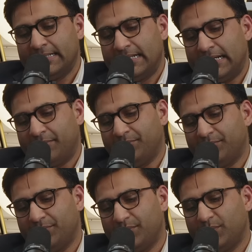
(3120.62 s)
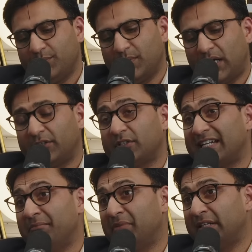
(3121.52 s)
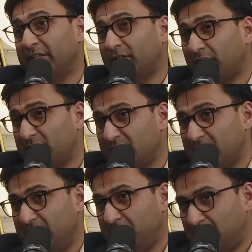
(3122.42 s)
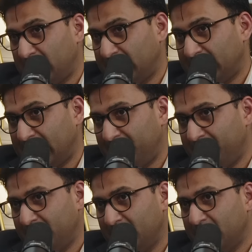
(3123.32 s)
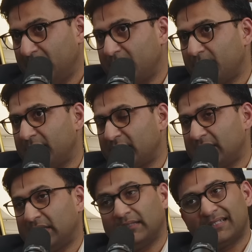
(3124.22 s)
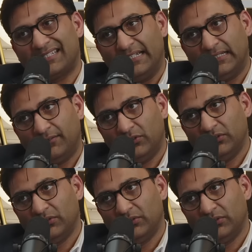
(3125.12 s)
under $10 billion in market cap is going to sit at the state level.